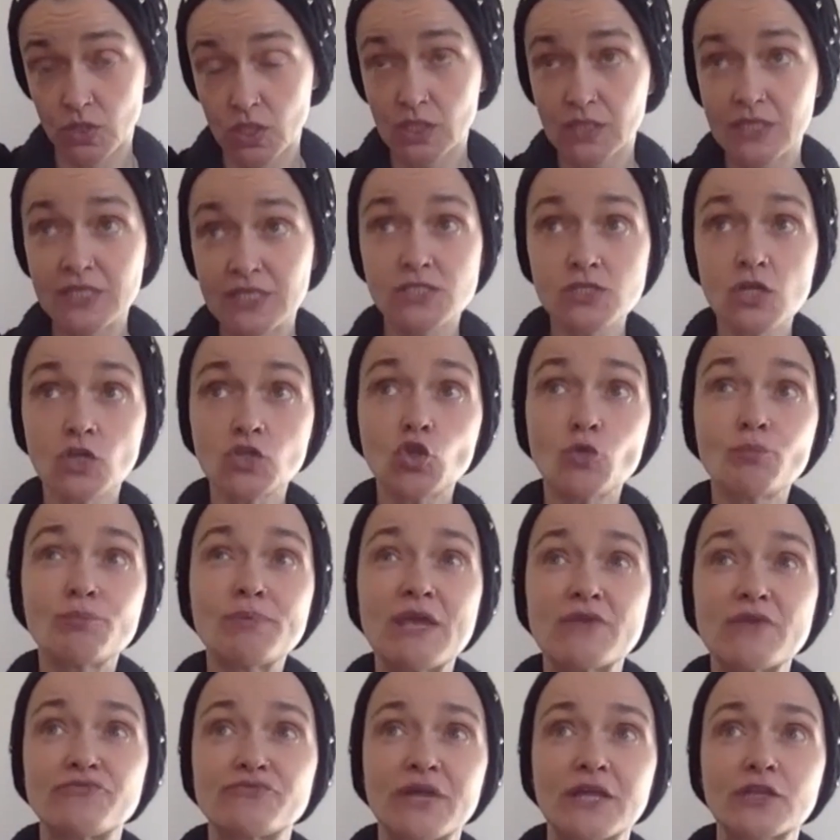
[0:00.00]
It's not to
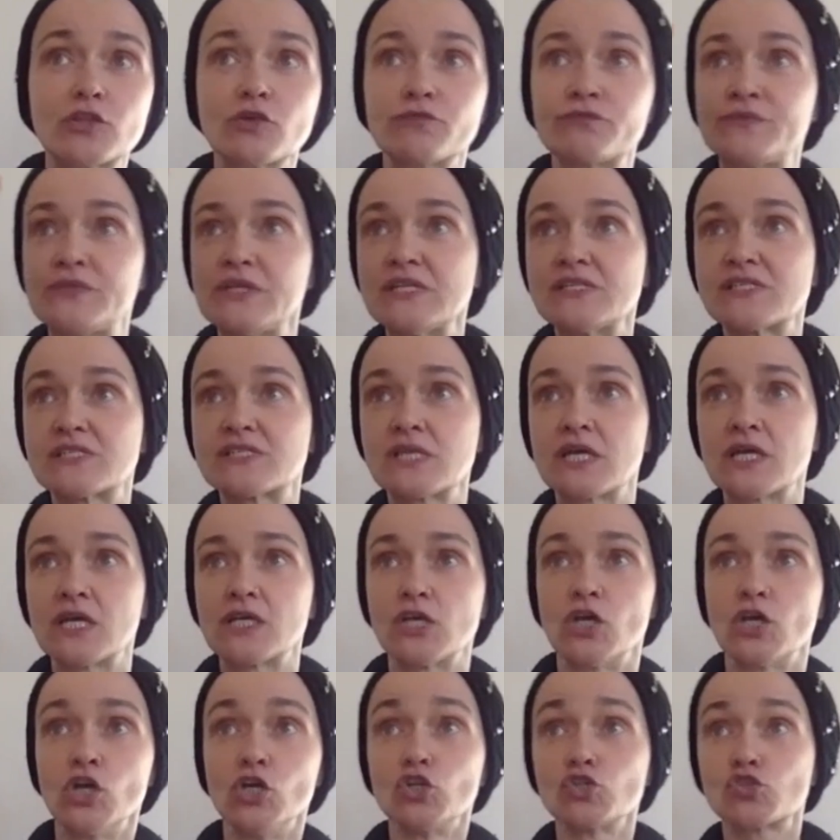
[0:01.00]
be afraid of this
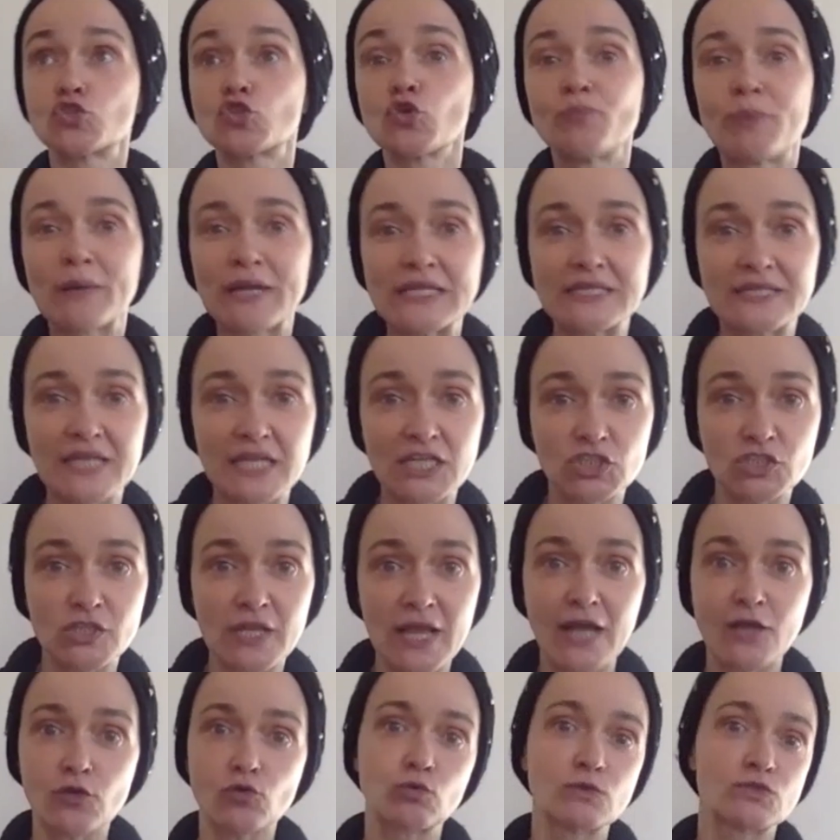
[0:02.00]
super intelligent
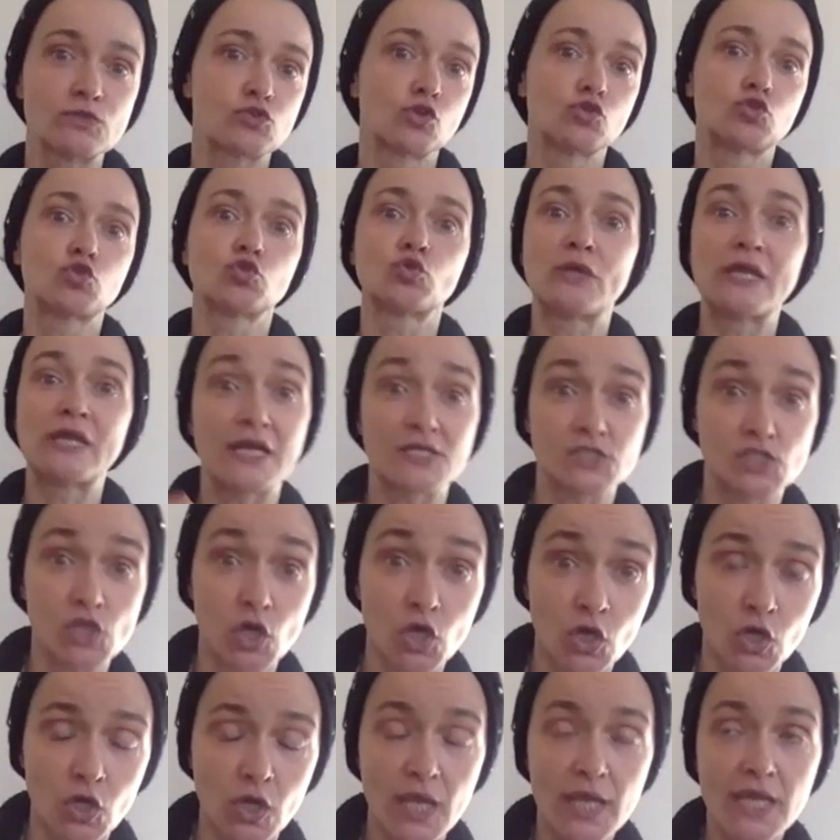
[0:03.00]
AI who is going to kill us
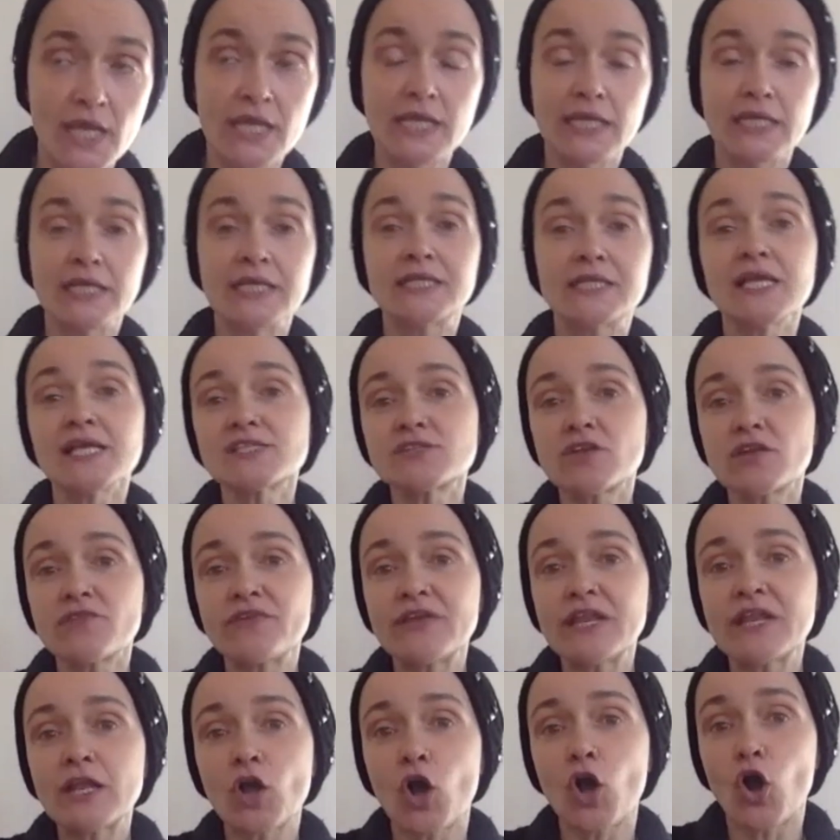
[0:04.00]
all. It is
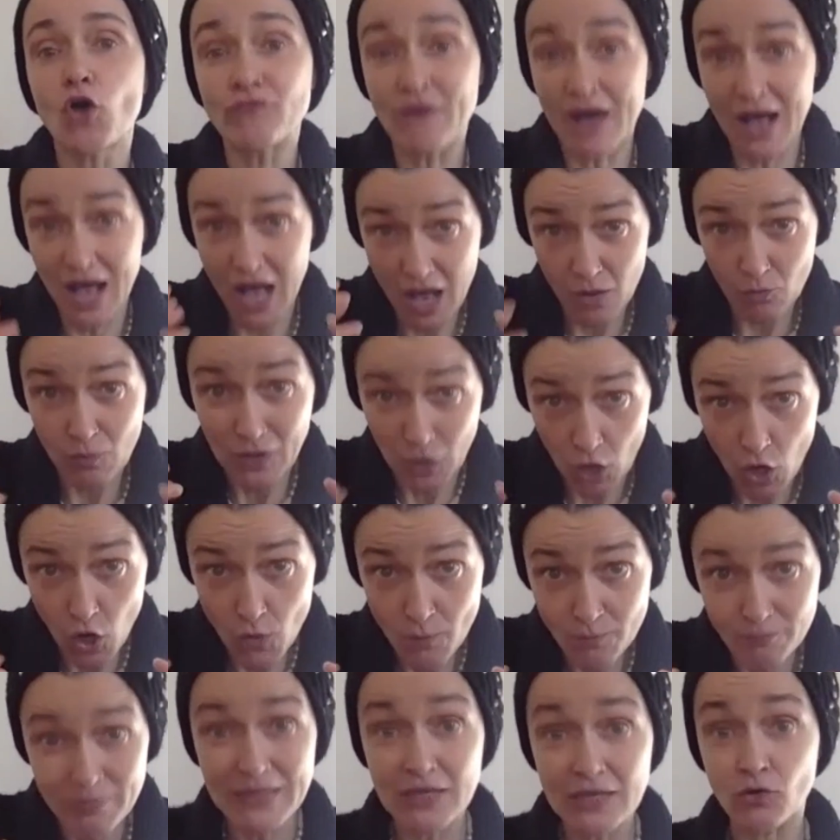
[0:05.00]
revealing of our
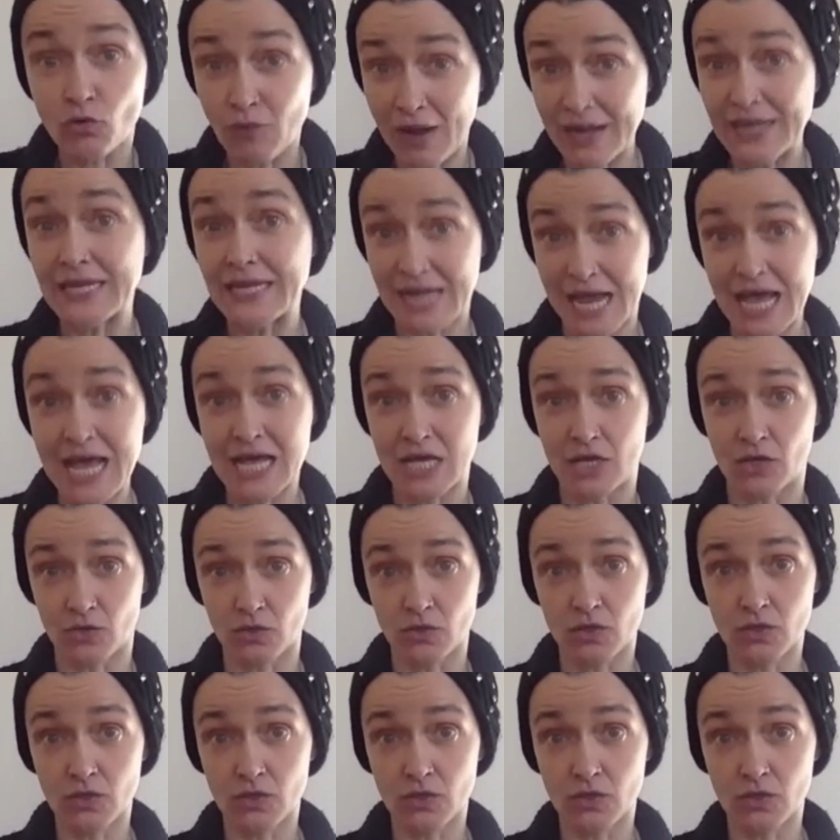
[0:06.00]
own being right now.